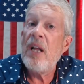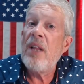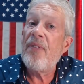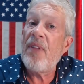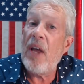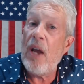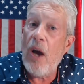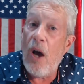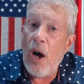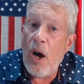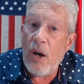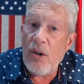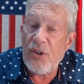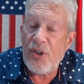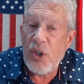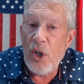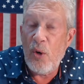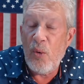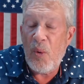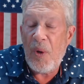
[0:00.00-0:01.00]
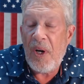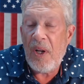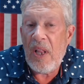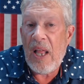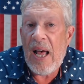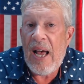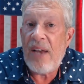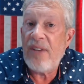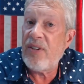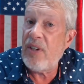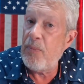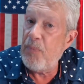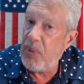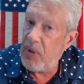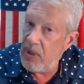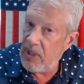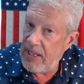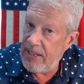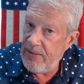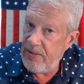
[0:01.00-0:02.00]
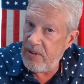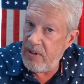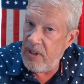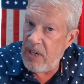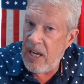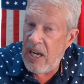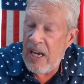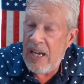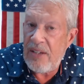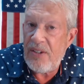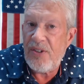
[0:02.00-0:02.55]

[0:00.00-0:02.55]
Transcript: They also realized that, believe it or not,